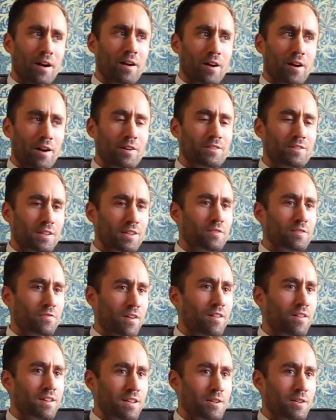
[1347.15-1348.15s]
I'd say it's
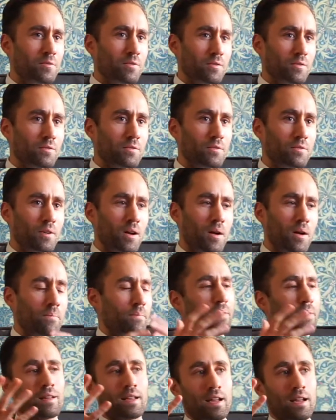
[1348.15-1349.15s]
very equal.
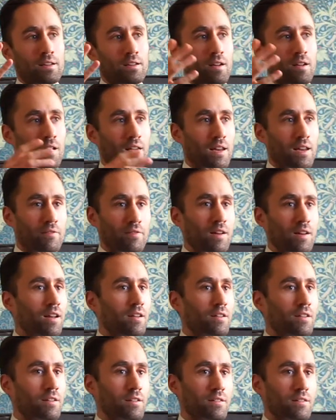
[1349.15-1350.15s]
But again, I live in
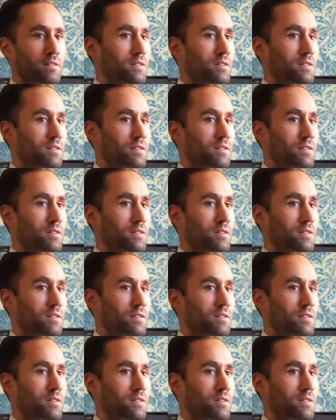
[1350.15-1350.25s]
London.